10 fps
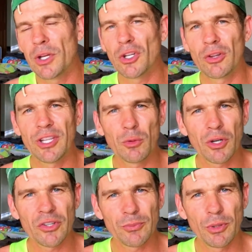We don't think we're
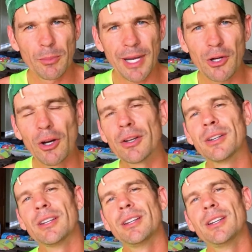going to put them back on
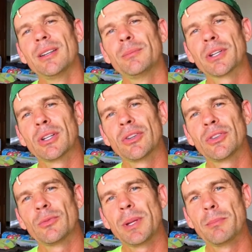
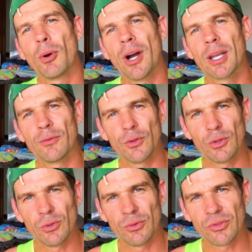because you've been buying
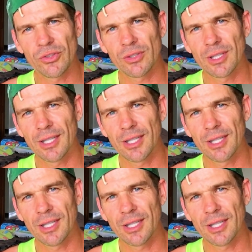views,